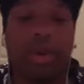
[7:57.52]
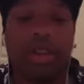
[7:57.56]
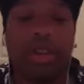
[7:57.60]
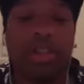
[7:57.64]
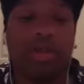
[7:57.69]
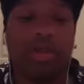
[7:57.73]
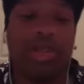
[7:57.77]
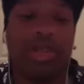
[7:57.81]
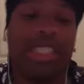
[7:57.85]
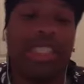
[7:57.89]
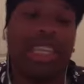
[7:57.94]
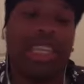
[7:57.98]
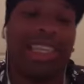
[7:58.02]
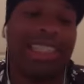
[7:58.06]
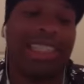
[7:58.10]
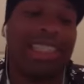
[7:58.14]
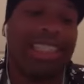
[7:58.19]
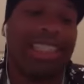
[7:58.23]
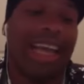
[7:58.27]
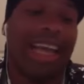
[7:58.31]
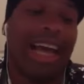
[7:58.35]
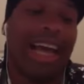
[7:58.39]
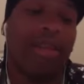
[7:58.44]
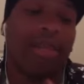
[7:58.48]
when he says
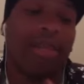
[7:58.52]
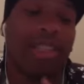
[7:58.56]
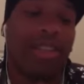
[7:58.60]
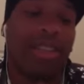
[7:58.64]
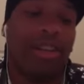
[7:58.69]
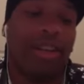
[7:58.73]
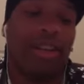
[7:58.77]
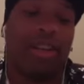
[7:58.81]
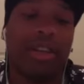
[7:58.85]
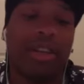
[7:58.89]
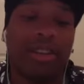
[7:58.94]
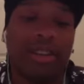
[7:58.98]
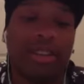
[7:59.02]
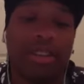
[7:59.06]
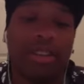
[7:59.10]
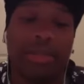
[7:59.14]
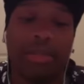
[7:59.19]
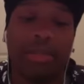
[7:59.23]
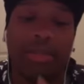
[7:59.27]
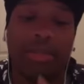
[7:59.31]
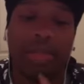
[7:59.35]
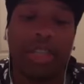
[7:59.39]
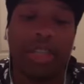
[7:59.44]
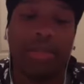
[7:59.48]
daps and hugs,
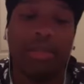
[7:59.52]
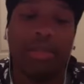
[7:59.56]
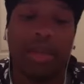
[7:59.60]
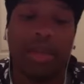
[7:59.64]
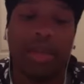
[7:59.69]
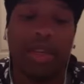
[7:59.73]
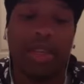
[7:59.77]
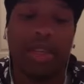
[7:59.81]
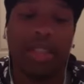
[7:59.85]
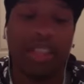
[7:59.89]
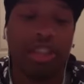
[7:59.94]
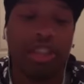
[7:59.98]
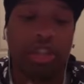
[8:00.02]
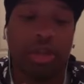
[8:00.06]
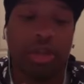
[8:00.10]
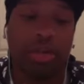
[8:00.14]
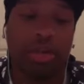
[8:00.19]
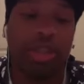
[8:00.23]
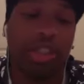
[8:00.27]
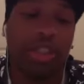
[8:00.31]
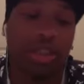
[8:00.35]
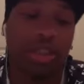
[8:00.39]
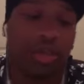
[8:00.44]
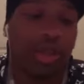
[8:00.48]
mean mugs, and
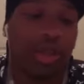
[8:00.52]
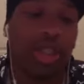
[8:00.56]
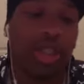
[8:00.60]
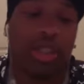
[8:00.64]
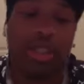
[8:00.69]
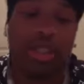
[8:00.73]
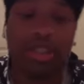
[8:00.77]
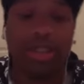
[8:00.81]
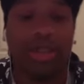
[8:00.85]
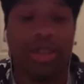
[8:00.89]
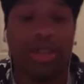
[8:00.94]
shoulder shrugs.